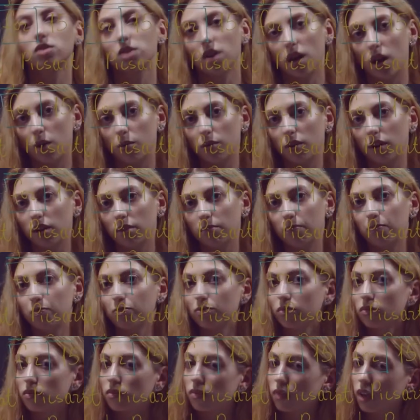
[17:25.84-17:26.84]
Tower.
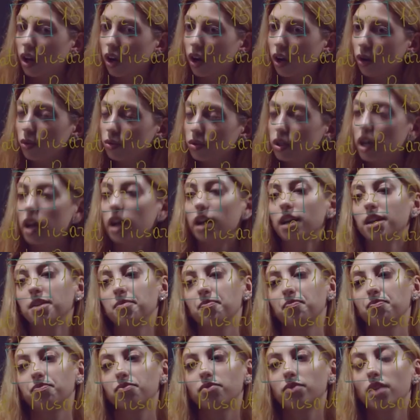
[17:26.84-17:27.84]
Okay,
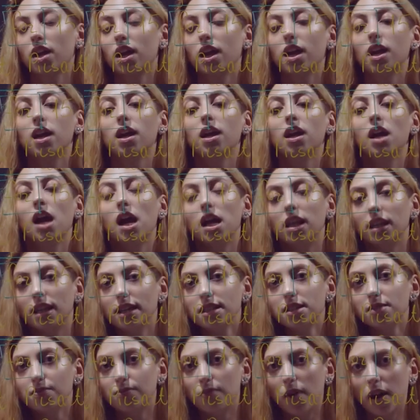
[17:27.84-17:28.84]

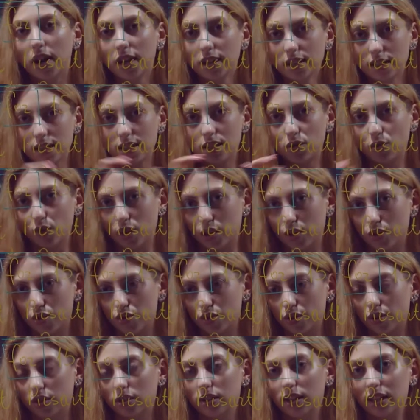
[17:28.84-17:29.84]
let's find the
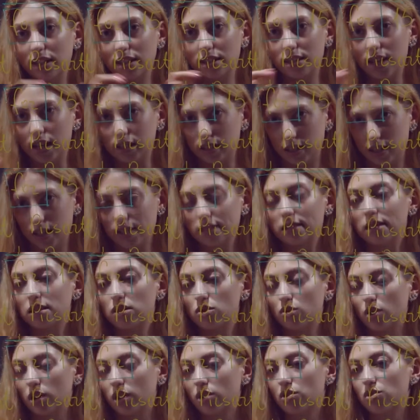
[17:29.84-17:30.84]
structure. Let's analyze the
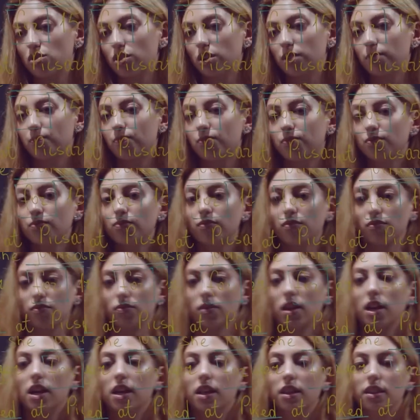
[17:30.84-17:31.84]
structure.
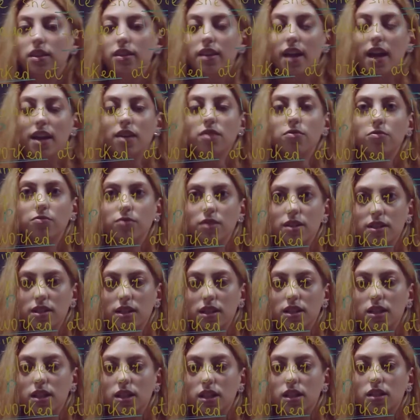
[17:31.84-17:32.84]
They
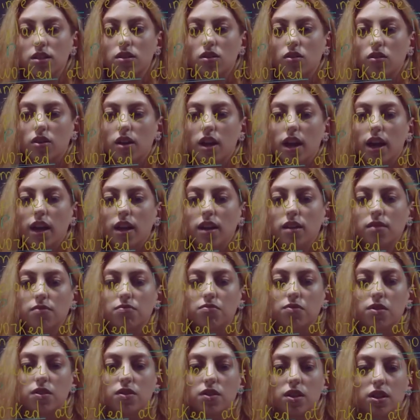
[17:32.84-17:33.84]
visited, okay?
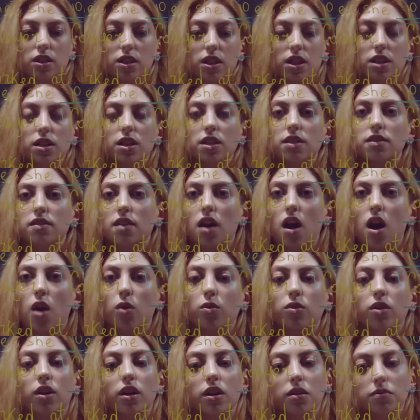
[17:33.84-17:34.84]
Visited is
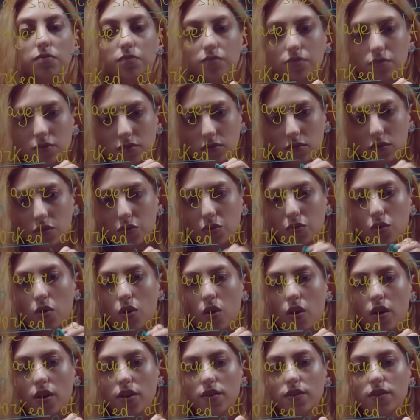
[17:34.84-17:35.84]
our, of
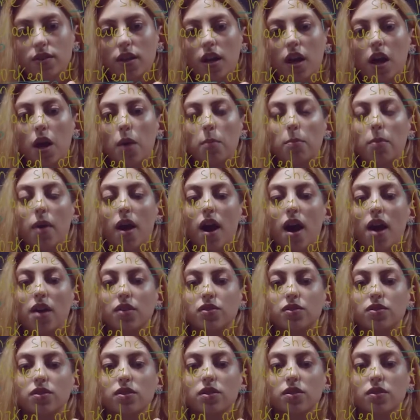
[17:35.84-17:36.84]
course,
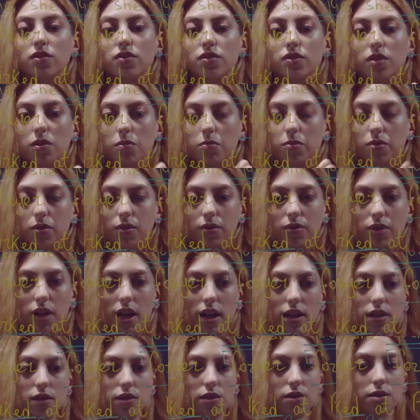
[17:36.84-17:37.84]
past simple
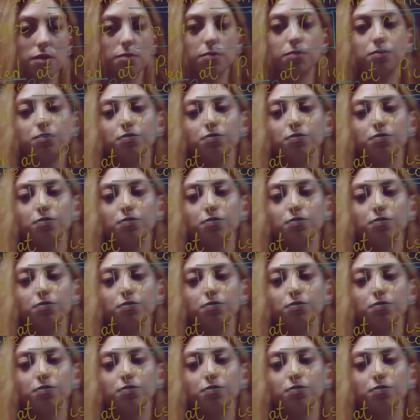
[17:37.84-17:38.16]
tense.